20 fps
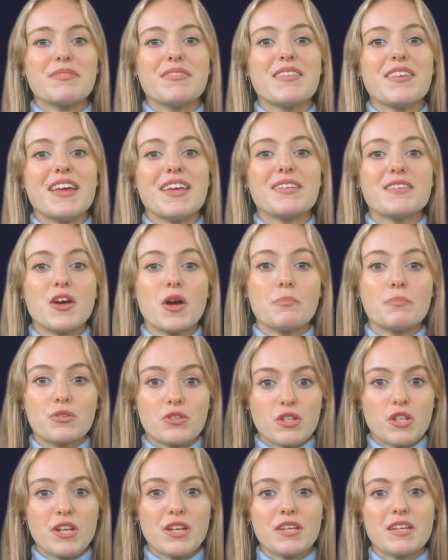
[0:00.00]
These
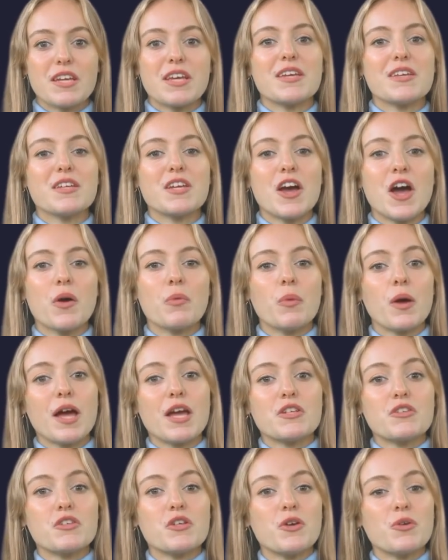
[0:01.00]
opportunities are
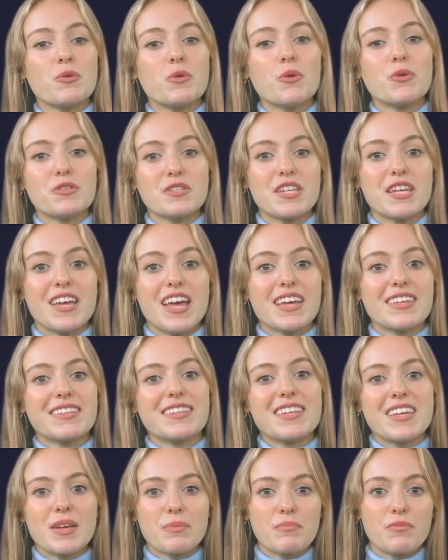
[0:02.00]
way too good to let
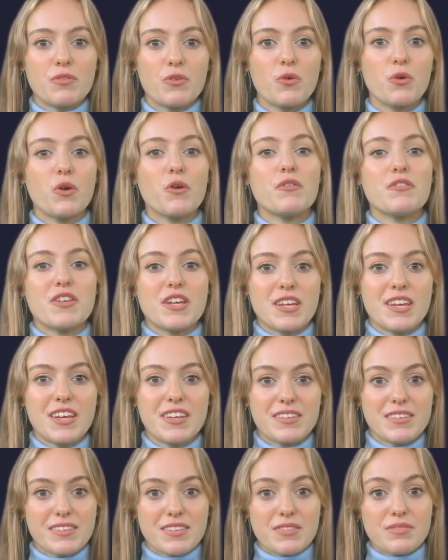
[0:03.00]
slip through your
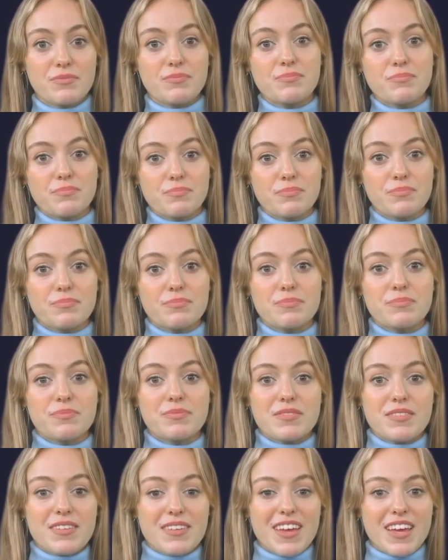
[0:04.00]
fingers.
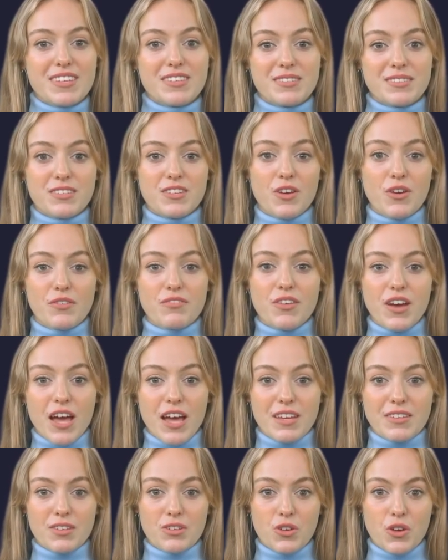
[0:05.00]
Let us know
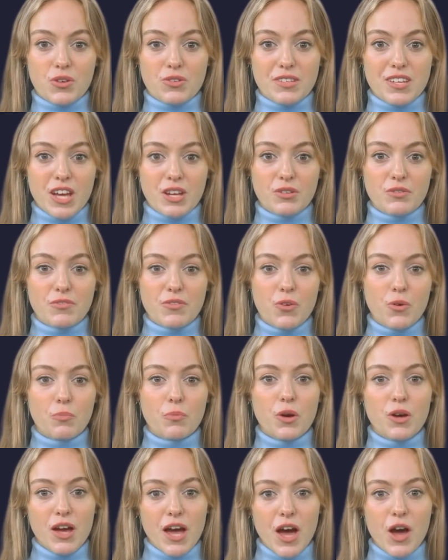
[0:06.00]
via the contact
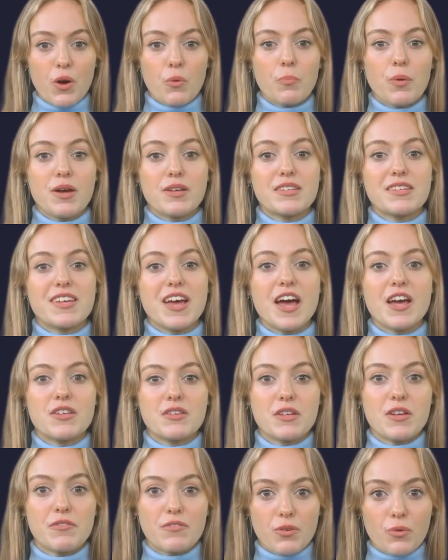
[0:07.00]
form on our
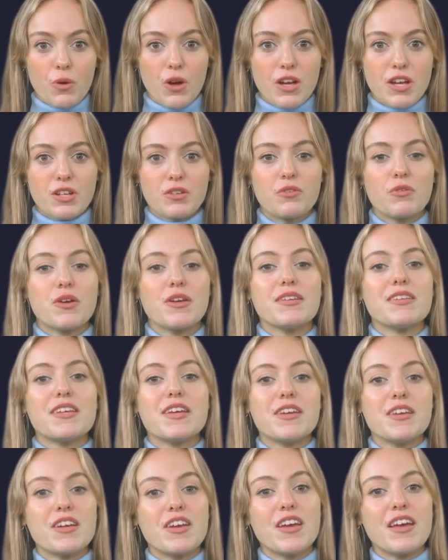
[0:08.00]
website if you are
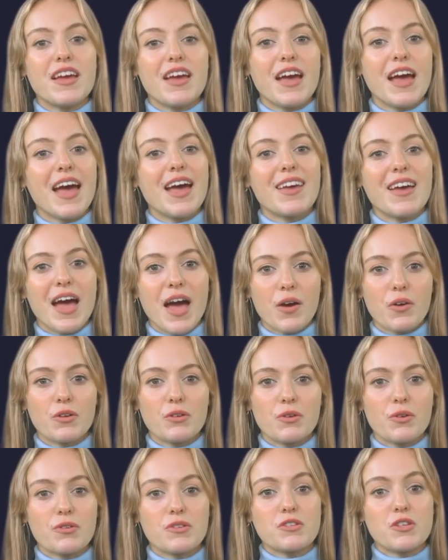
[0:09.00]
interested, and our
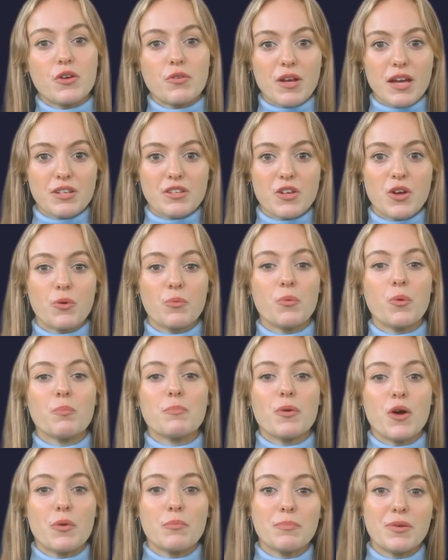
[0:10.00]
youth director will
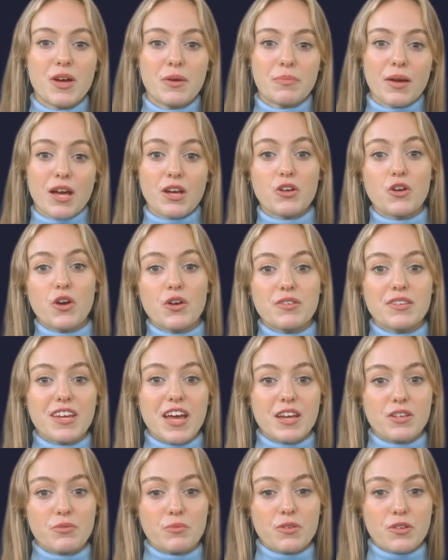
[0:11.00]
promptly make
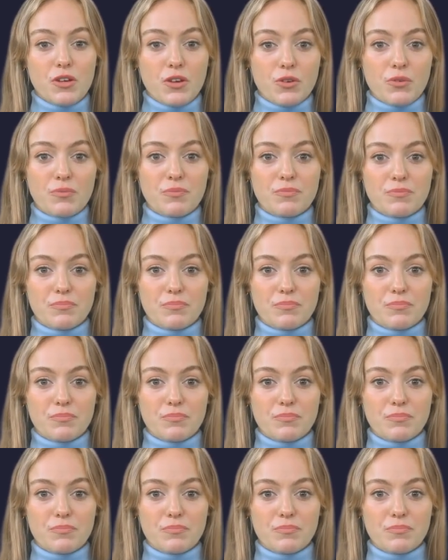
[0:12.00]
contact with you.